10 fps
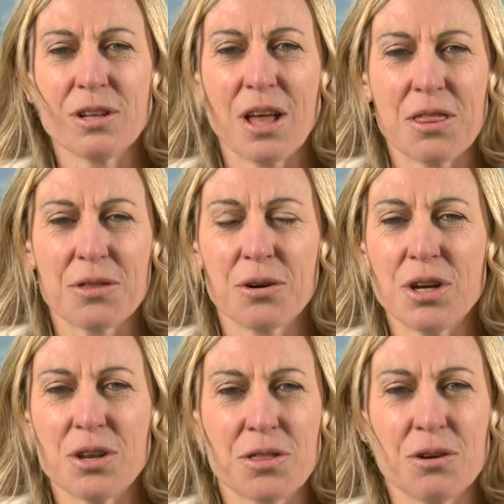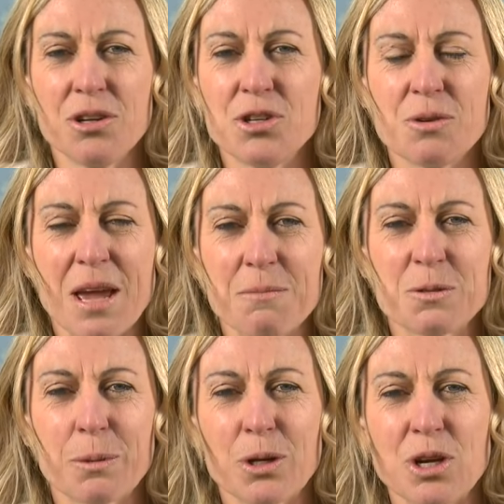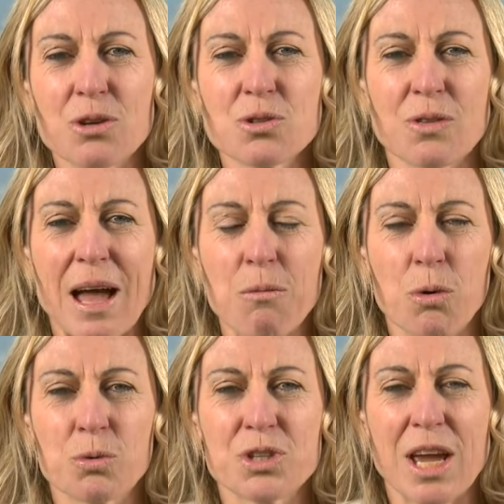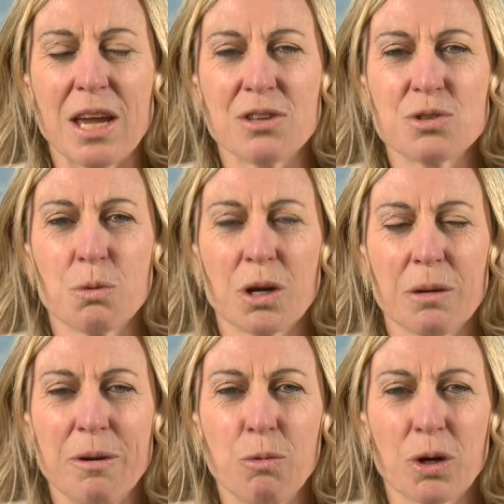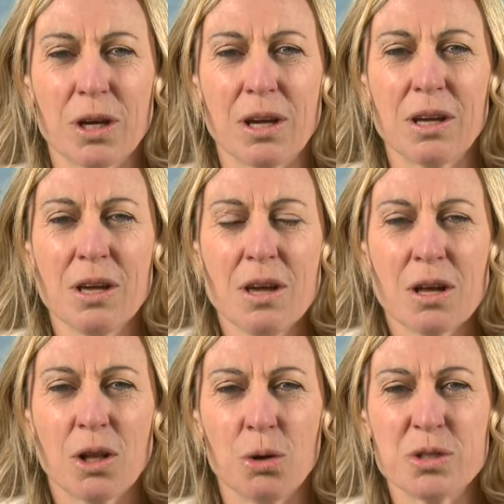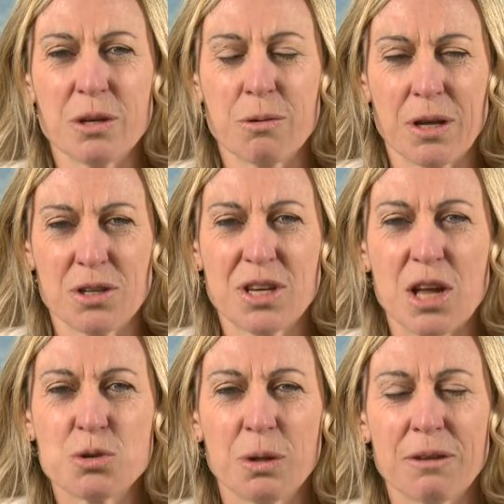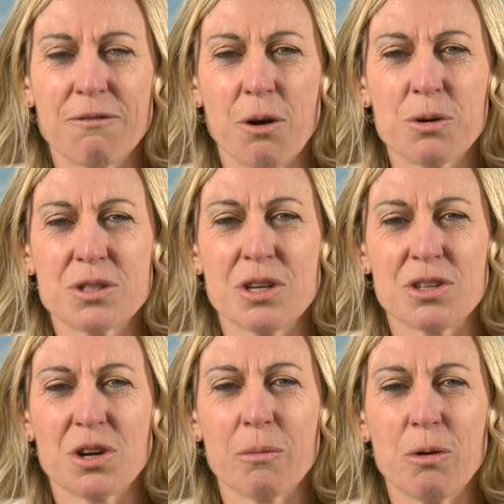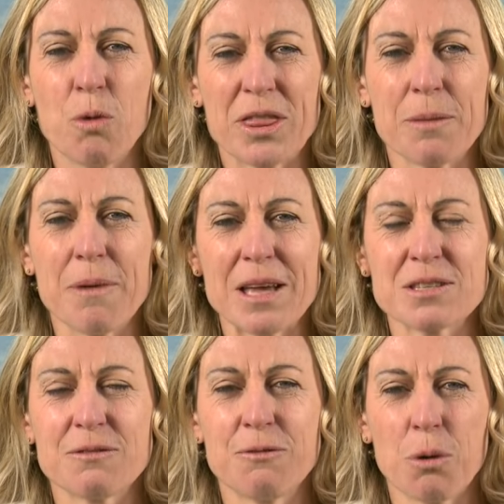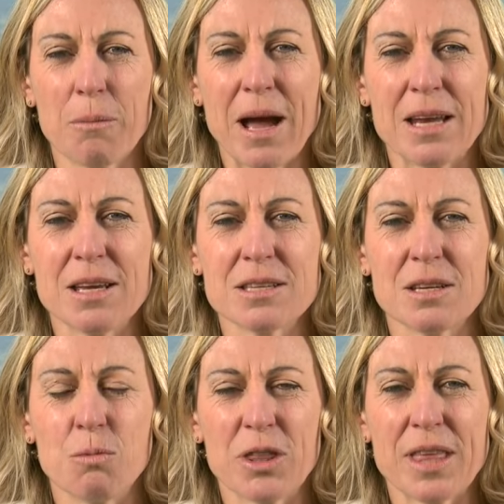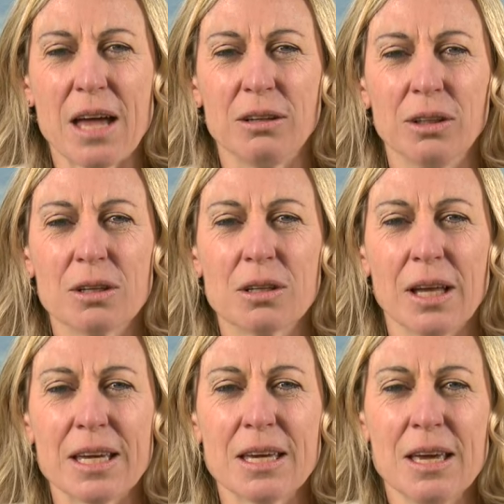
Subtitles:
at 30 to 32 games per year, so that won't change. We're going to be working closely with our scheduling folks to determine what the best format is and what that'll look like.